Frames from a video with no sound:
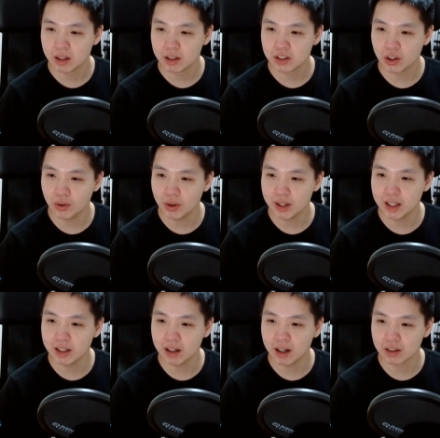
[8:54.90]
So it
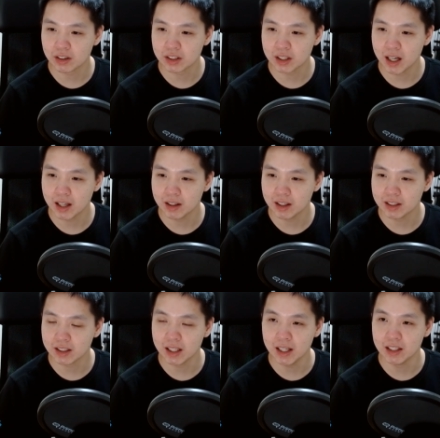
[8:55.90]
didn't understand
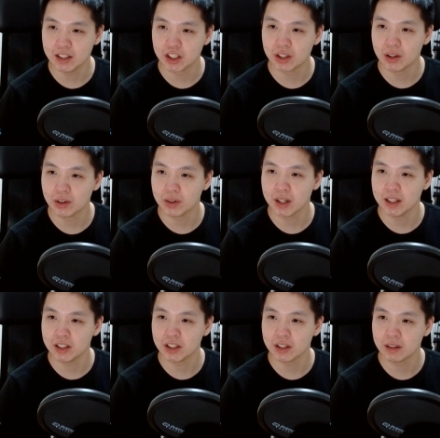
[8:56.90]
this inch
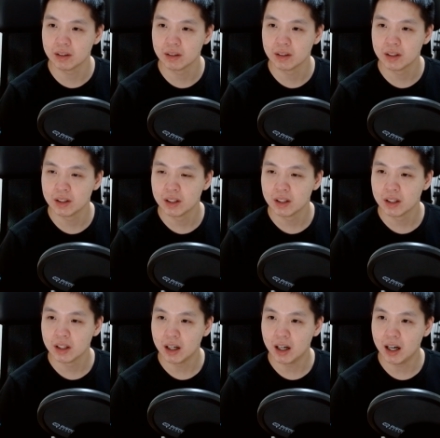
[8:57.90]
notation.
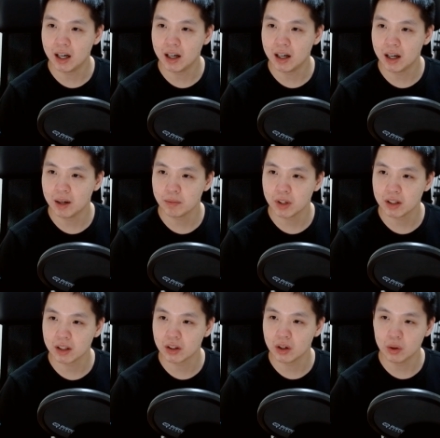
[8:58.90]
Uh, I'm
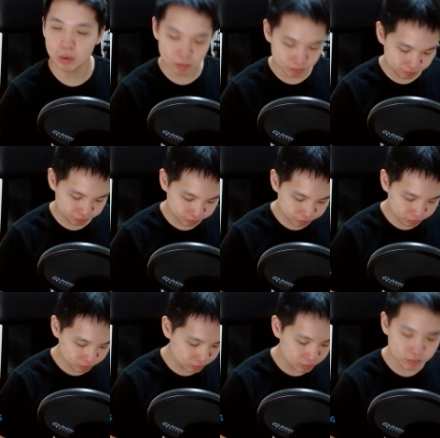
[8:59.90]
gonna go
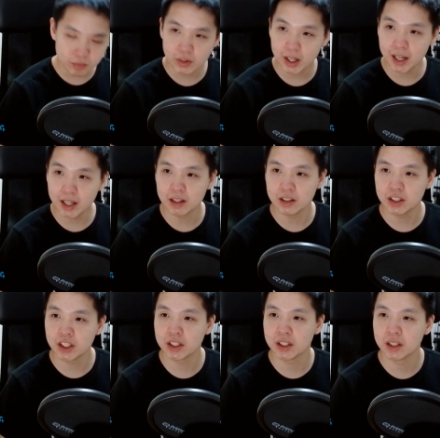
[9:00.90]

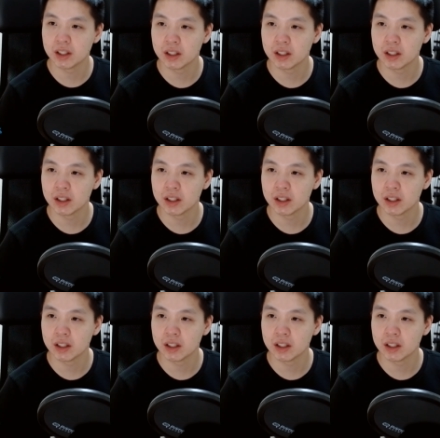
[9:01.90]
inch